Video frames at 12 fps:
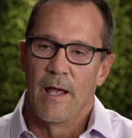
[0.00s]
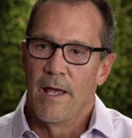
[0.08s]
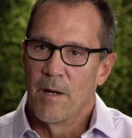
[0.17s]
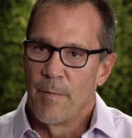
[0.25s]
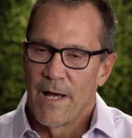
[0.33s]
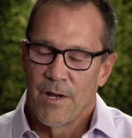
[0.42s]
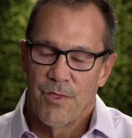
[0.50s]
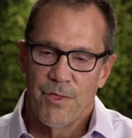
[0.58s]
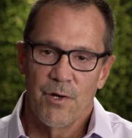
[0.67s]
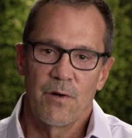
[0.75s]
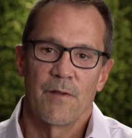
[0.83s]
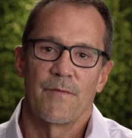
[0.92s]
And about a
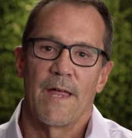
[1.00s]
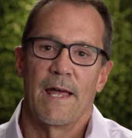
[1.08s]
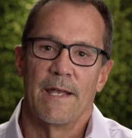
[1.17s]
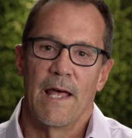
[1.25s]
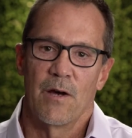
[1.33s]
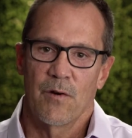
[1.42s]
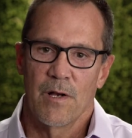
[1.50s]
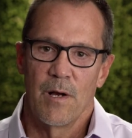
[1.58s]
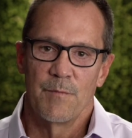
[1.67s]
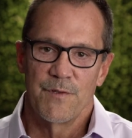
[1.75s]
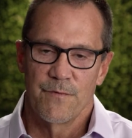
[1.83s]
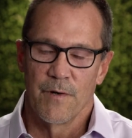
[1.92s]
third of that now
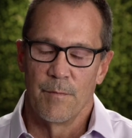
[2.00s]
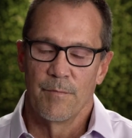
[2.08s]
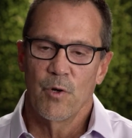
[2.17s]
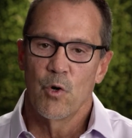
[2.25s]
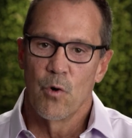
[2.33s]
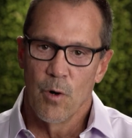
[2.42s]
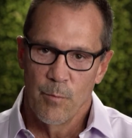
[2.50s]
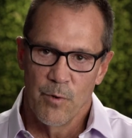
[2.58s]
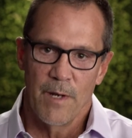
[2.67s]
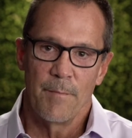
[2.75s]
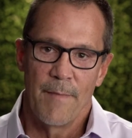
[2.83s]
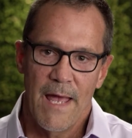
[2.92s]
comes from
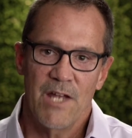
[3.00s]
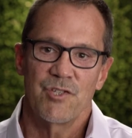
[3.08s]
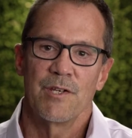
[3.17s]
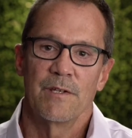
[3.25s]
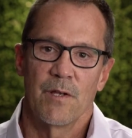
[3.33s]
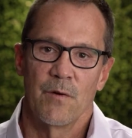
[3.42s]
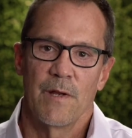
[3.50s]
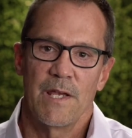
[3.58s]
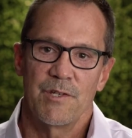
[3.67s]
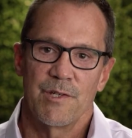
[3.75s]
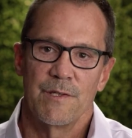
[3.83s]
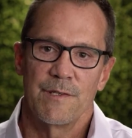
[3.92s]
corporate matching
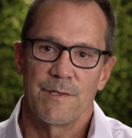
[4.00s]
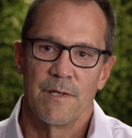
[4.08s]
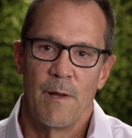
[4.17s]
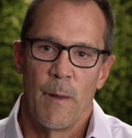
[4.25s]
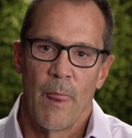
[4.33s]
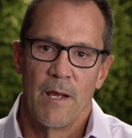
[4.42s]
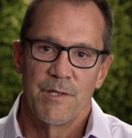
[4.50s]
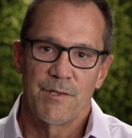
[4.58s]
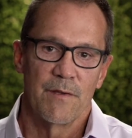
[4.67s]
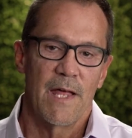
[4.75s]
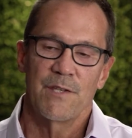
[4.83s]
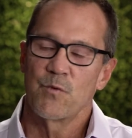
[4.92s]
donations.
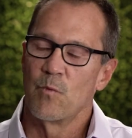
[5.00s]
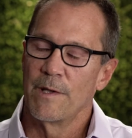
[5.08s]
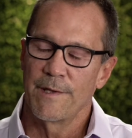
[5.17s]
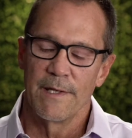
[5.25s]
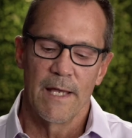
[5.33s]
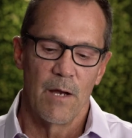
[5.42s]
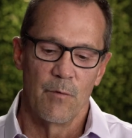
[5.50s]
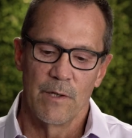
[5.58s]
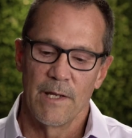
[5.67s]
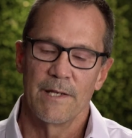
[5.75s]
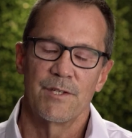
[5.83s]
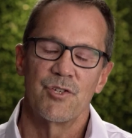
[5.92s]
So that's one thing I
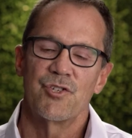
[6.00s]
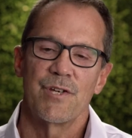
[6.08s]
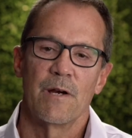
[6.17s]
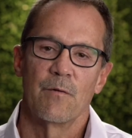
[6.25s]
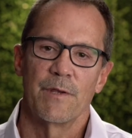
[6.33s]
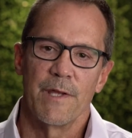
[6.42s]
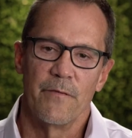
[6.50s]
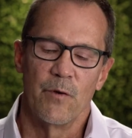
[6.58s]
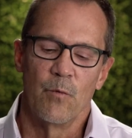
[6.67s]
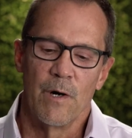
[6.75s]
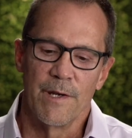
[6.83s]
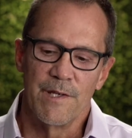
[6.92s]
would like to share with
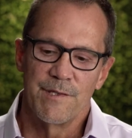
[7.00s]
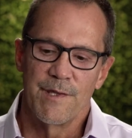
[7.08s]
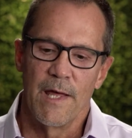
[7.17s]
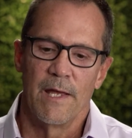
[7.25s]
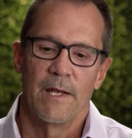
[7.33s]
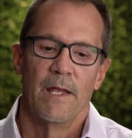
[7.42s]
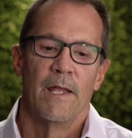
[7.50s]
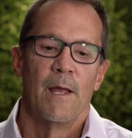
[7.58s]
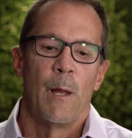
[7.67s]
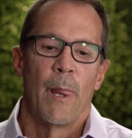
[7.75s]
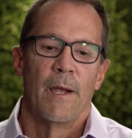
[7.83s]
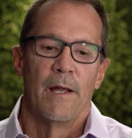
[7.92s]
everyone, is that
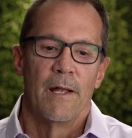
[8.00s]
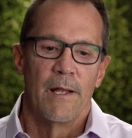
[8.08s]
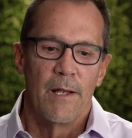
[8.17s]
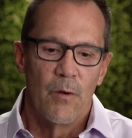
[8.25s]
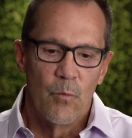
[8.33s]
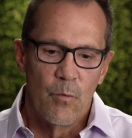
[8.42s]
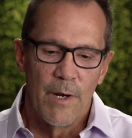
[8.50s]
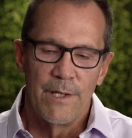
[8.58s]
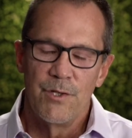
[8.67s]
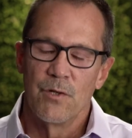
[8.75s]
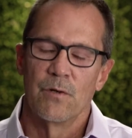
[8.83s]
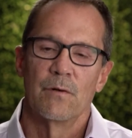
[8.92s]

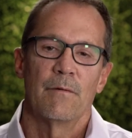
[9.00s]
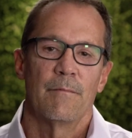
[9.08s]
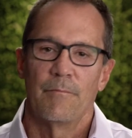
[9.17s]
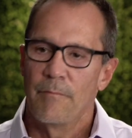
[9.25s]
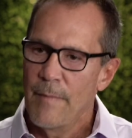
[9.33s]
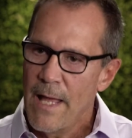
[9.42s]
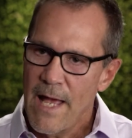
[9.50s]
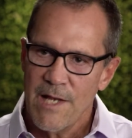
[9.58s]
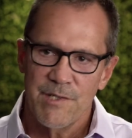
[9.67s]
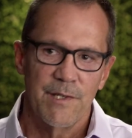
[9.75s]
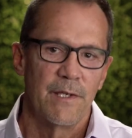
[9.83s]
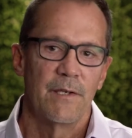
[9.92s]
when you're
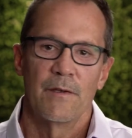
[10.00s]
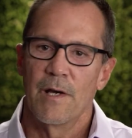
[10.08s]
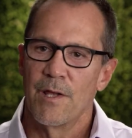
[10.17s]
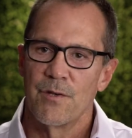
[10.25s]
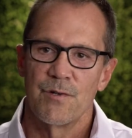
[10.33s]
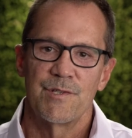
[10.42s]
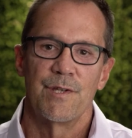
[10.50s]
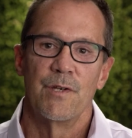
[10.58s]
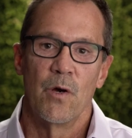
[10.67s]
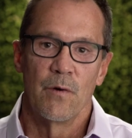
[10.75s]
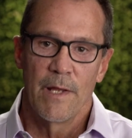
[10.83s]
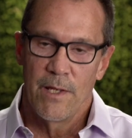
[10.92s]
asking others to
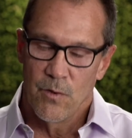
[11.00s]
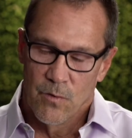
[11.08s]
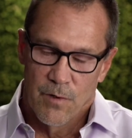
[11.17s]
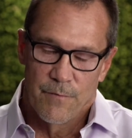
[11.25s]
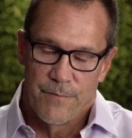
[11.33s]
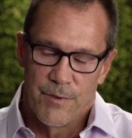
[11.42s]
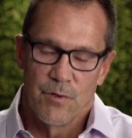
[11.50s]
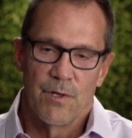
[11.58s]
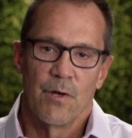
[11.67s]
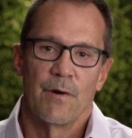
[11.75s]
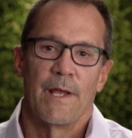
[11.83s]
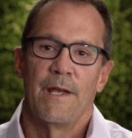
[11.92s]
donate, or if you're
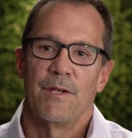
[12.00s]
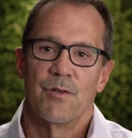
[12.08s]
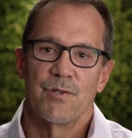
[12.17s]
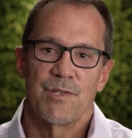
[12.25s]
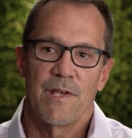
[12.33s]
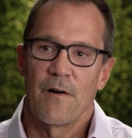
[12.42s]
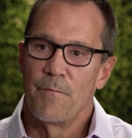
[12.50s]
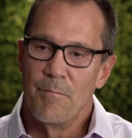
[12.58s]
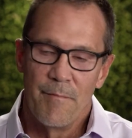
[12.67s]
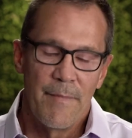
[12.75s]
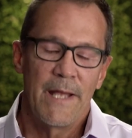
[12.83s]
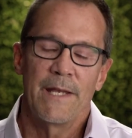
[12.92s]
donating yourself,
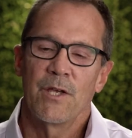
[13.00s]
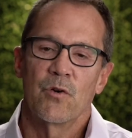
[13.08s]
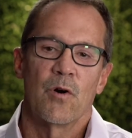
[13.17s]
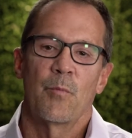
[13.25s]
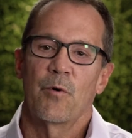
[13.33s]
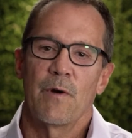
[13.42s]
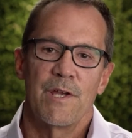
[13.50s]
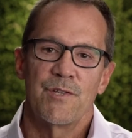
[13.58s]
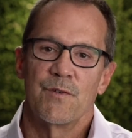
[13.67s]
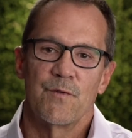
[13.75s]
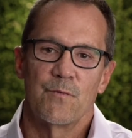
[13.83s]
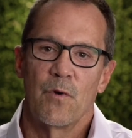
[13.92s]
many
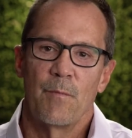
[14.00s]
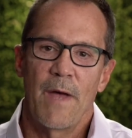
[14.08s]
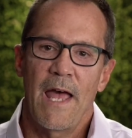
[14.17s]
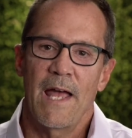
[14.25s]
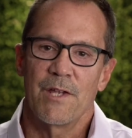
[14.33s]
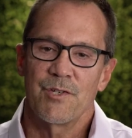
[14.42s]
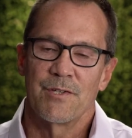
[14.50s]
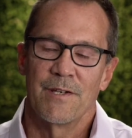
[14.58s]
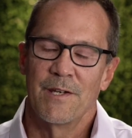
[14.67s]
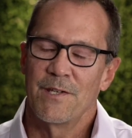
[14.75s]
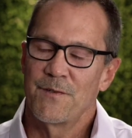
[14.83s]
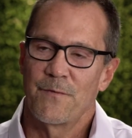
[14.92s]
corporations will match.
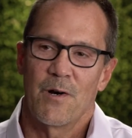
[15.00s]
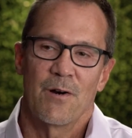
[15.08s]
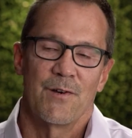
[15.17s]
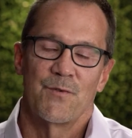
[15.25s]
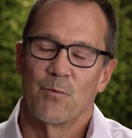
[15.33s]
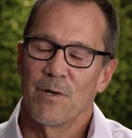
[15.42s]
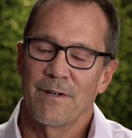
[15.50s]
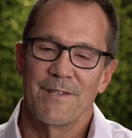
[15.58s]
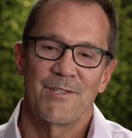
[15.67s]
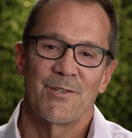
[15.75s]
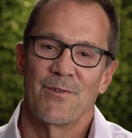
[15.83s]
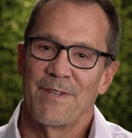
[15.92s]
And as far as we're
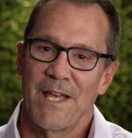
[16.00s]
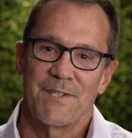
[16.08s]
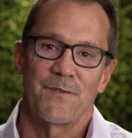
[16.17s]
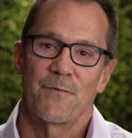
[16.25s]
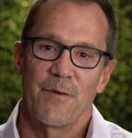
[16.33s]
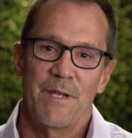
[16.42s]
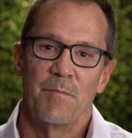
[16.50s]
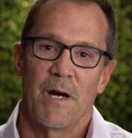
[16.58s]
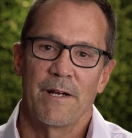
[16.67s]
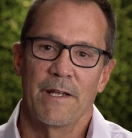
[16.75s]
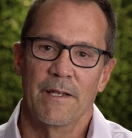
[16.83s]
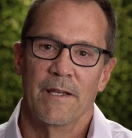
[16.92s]
concerned, that's free
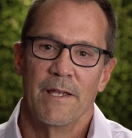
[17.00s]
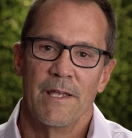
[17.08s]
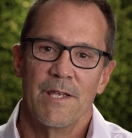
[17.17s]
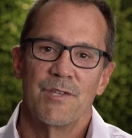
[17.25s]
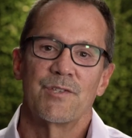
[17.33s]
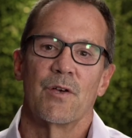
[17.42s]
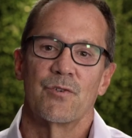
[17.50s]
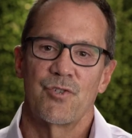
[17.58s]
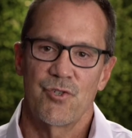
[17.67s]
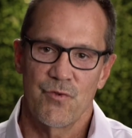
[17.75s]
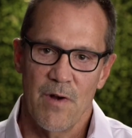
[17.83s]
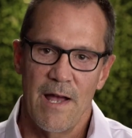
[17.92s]
money. So
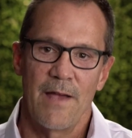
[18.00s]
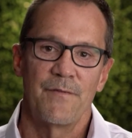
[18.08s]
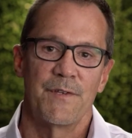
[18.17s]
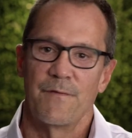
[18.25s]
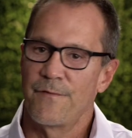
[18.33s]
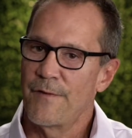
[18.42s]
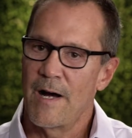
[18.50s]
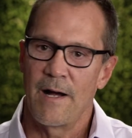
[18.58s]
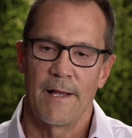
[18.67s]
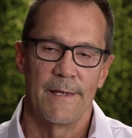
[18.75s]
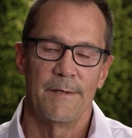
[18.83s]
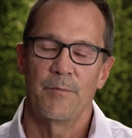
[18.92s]
strive to
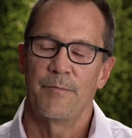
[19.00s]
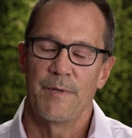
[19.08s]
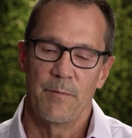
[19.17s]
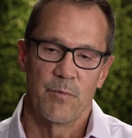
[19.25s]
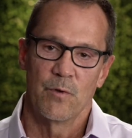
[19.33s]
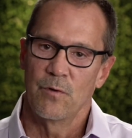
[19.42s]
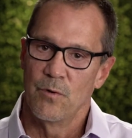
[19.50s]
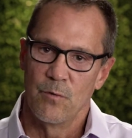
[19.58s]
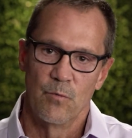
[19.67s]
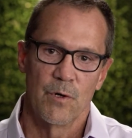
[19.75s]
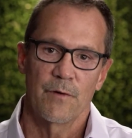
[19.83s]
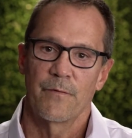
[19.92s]
find people
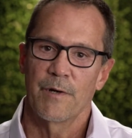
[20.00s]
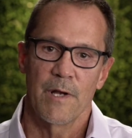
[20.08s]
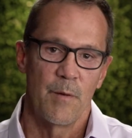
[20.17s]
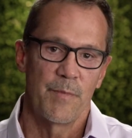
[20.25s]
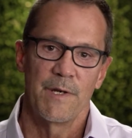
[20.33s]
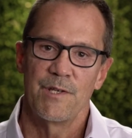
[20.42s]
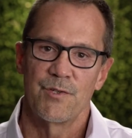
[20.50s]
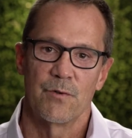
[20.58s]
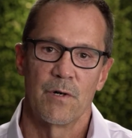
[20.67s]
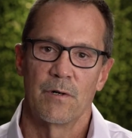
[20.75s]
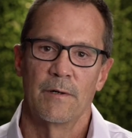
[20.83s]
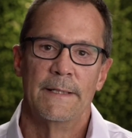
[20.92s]
who work for companies
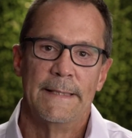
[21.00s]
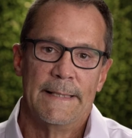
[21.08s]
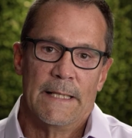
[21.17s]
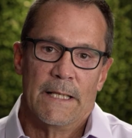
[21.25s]
or